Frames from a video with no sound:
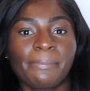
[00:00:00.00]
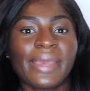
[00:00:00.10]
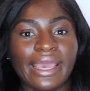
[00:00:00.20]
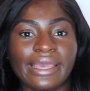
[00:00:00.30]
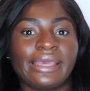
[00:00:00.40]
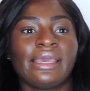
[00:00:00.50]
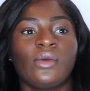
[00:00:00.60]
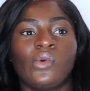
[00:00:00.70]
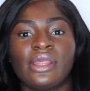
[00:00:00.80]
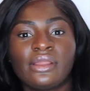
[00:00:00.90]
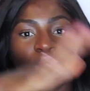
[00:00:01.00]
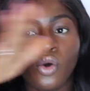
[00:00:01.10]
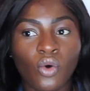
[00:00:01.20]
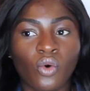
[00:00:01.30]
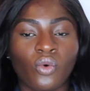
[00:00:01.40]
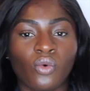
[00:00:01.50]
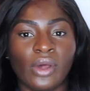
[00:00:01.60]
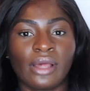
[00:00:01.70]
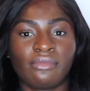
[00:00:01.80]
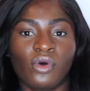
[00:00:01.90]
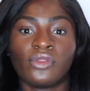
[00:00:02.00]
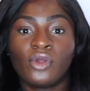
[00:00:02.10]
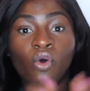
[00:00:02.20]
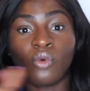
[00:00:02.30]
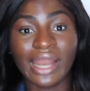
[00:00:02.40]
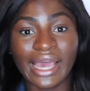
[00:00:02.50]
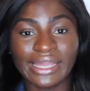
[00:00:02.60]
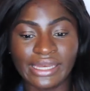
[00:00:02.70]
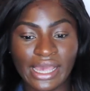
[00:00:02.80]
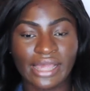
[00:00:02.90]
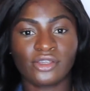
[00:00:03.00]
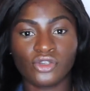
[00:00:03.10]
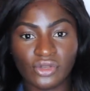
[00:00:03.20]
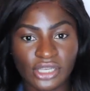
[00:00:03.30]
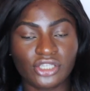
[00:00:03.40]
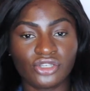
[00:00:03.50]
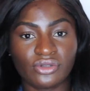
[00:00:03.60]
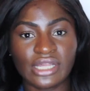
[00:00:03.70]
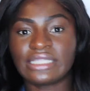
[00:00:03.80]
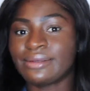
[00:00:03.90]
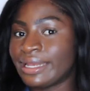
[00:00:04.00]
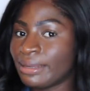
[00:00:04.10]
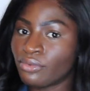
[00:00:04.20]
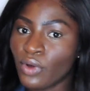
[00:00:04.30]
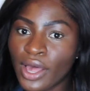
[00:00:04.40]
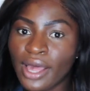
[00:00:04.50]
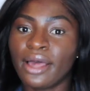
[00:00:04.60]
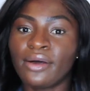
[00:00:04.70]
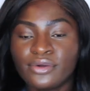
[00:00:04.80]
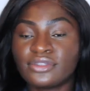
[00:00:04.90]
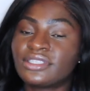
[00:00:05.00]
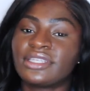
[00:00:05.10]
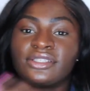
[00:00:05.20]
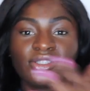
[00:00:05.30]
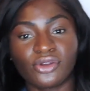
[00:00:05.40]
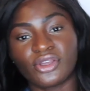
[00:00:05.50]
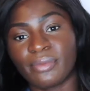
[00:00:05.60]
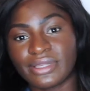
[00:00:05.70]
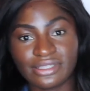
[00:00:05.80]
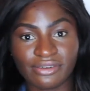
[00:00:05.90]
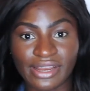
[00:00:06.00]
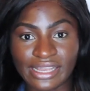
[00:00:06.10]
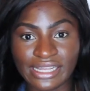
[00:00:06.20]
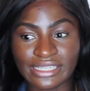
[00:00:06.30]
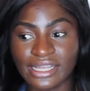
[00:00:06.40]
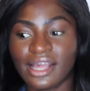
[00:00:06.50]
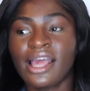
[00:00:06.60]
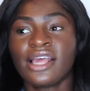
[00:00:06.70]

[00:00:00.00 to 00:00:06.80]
peg within the whole on the whole line, so you need to do that to enable her also send the documents to the regulator.